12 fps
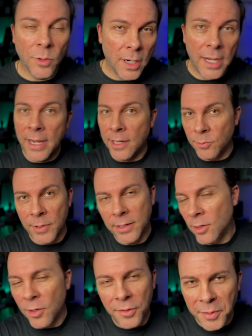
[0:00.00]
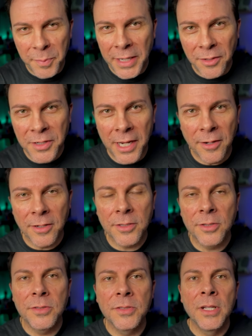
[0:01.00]
I had read all the male
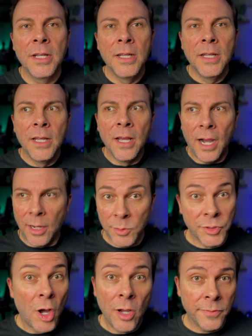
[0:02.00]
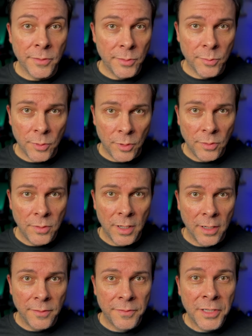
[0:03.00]
characters, I was offered the role
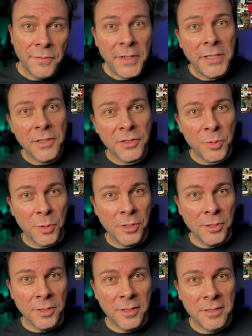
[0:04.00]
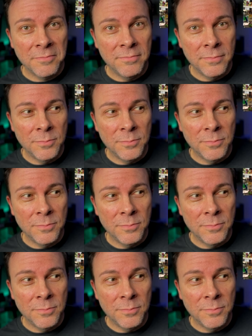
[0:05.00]
of convenience store clerk.